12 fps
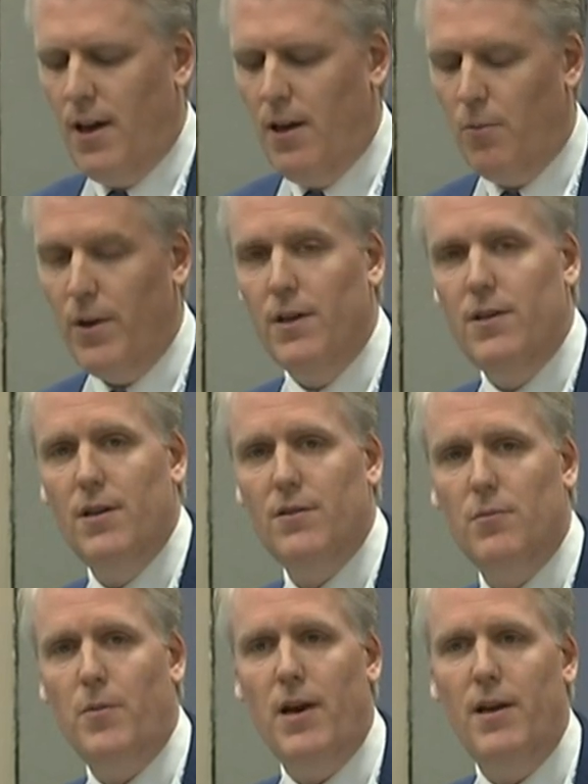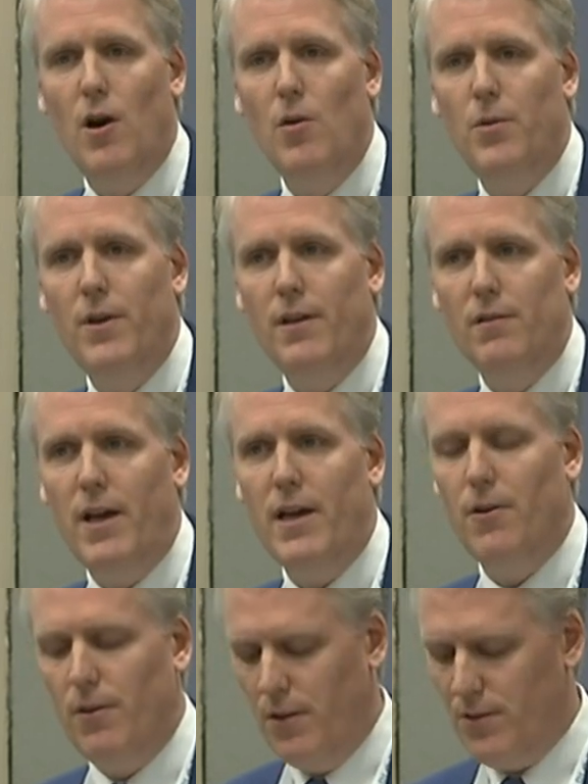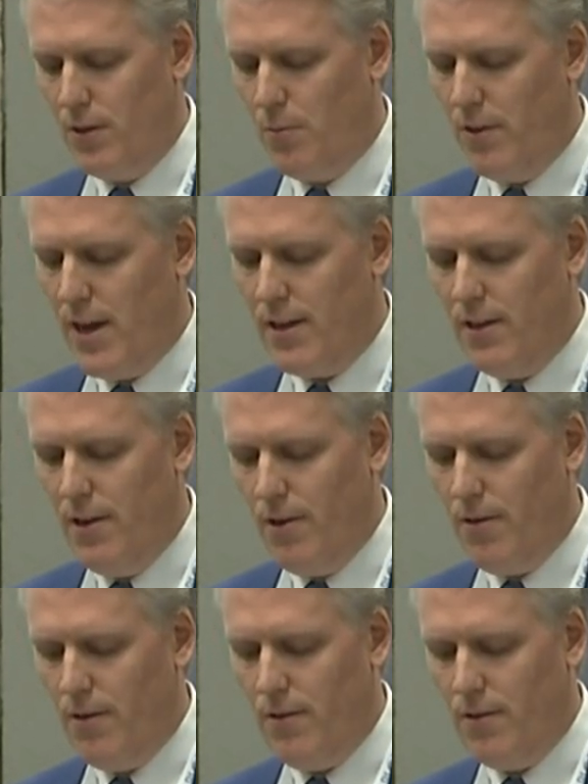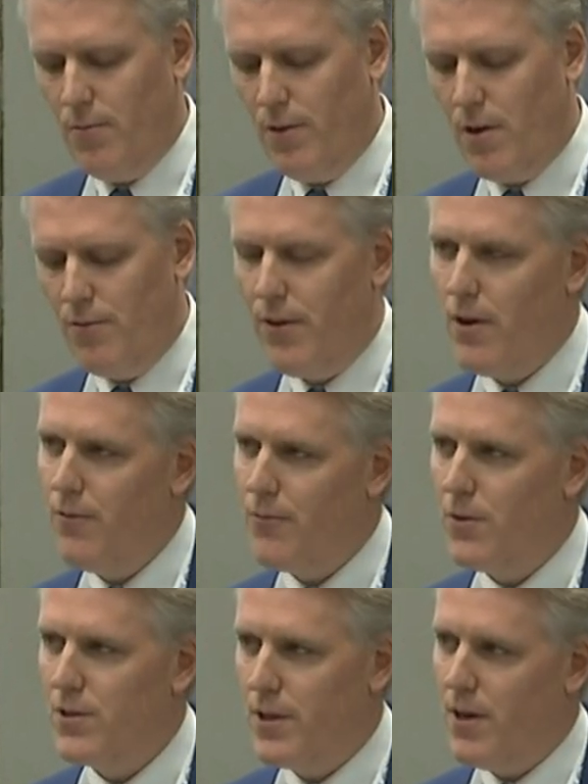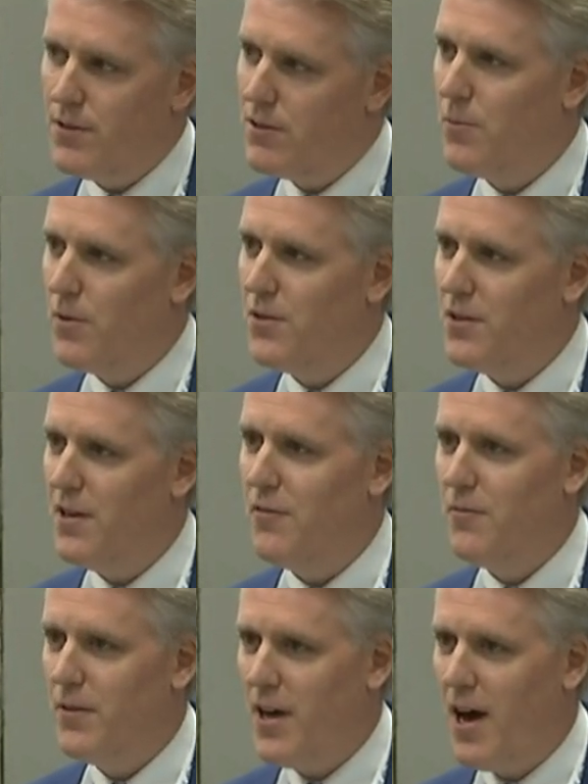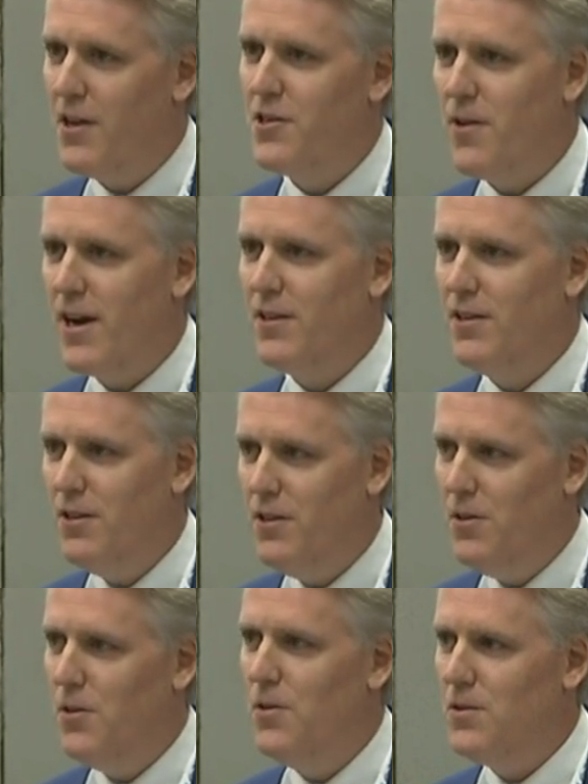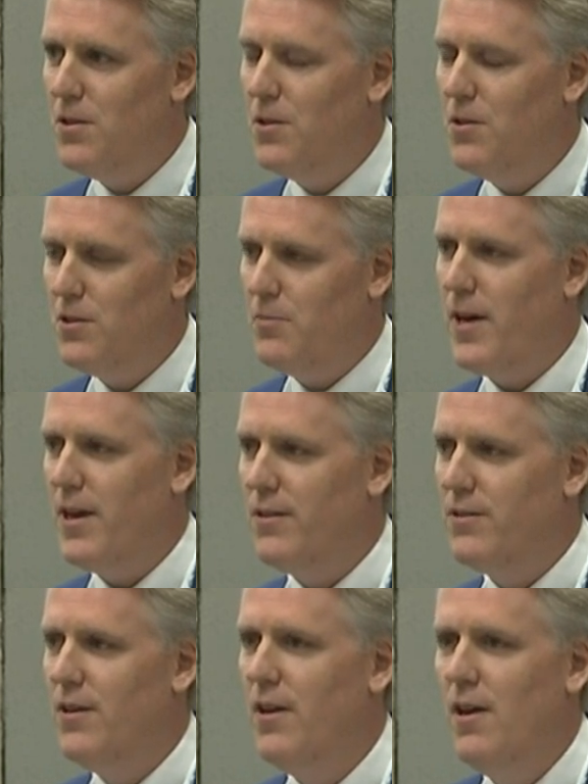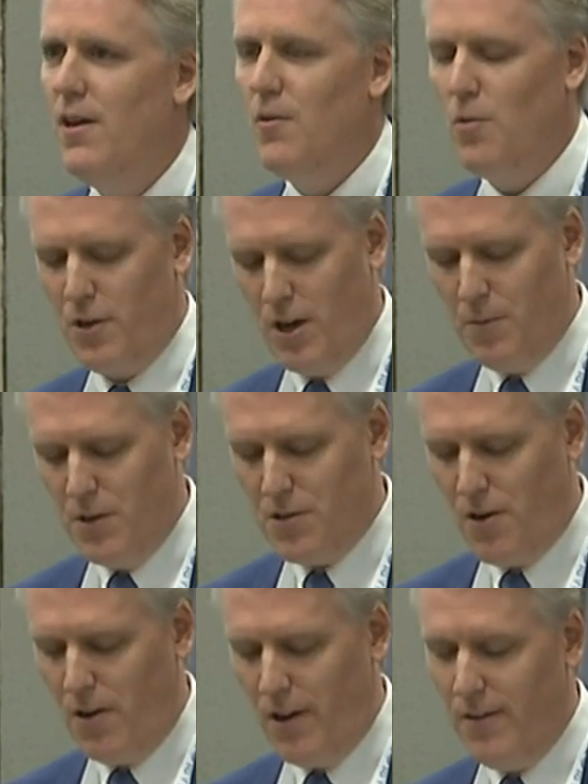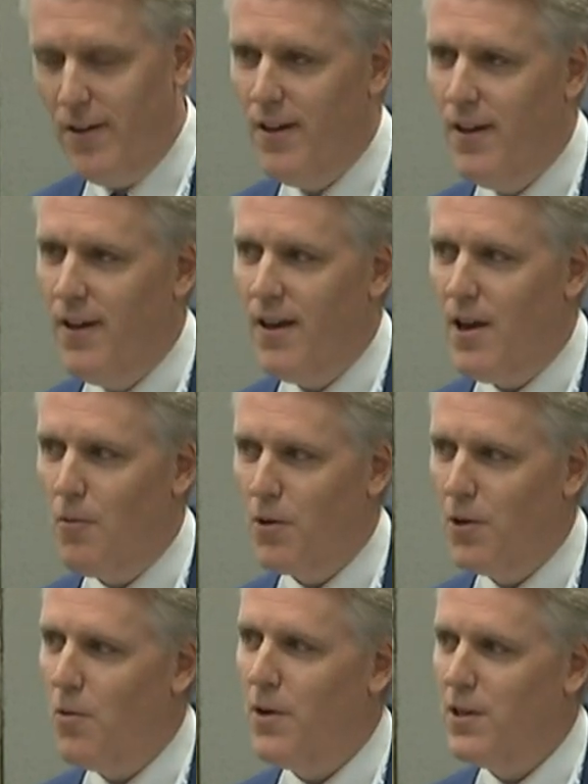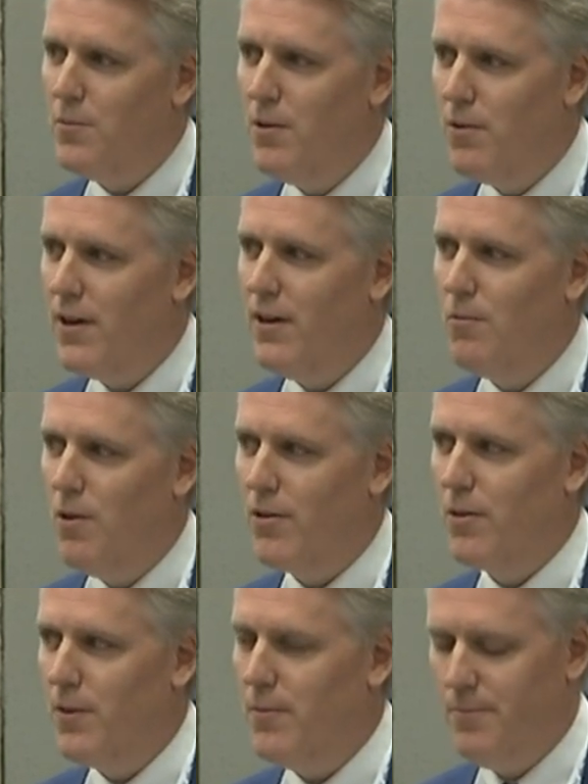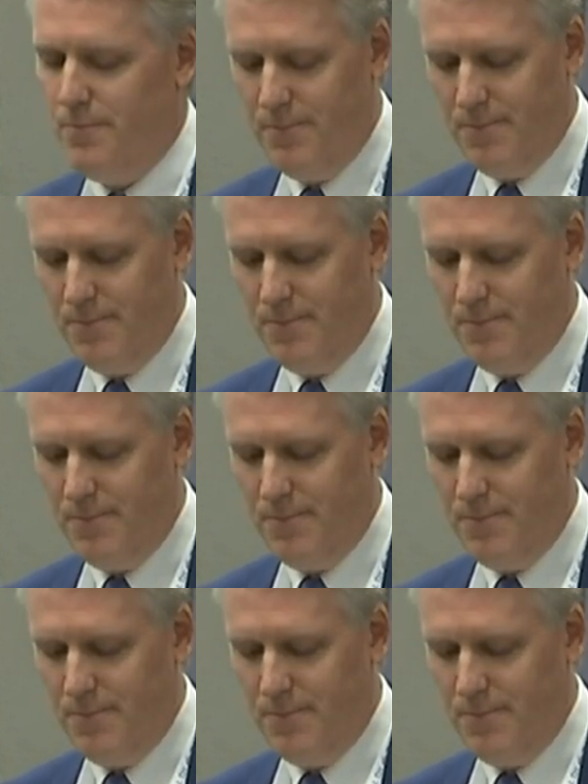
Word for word: and we anticipate opening later in the summer that year when our very first customers that have contracted to use the new space will come to Charlotte, and we're going to be ready to welcome them.